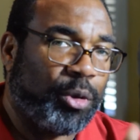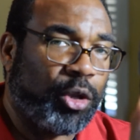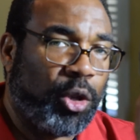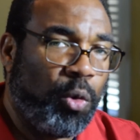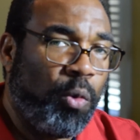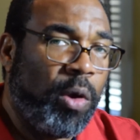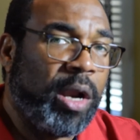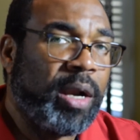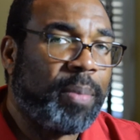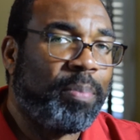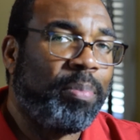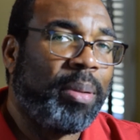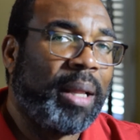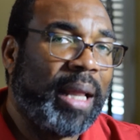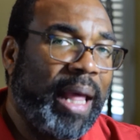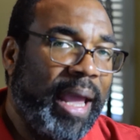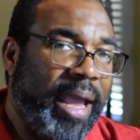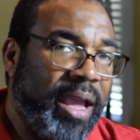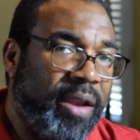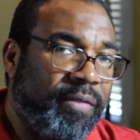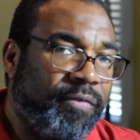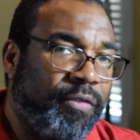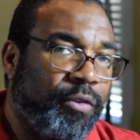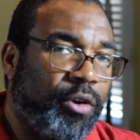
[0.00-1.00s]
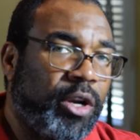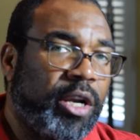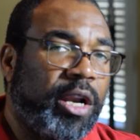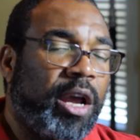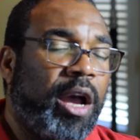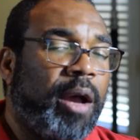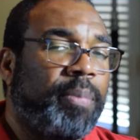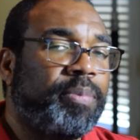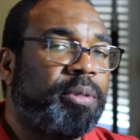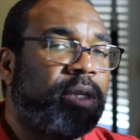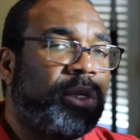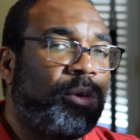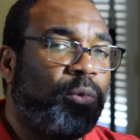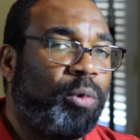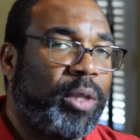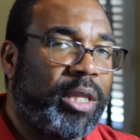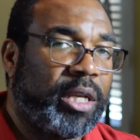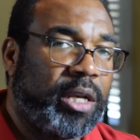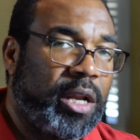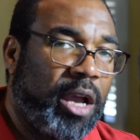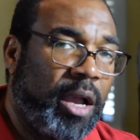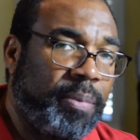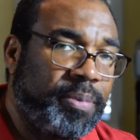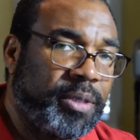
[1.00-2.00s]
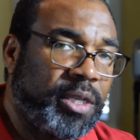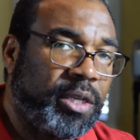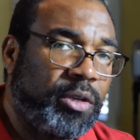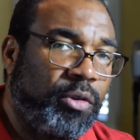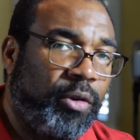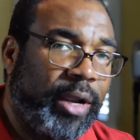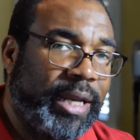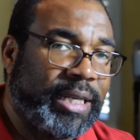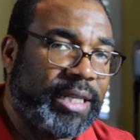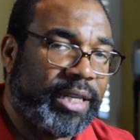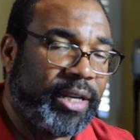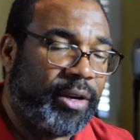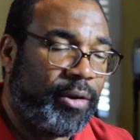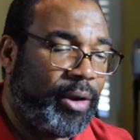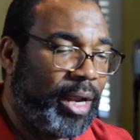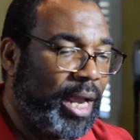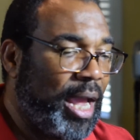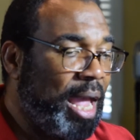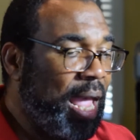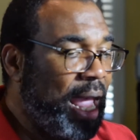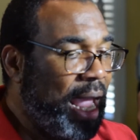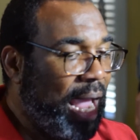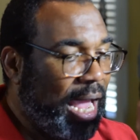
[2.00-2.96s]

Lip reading: You want to plan for adoption with adoption criteria,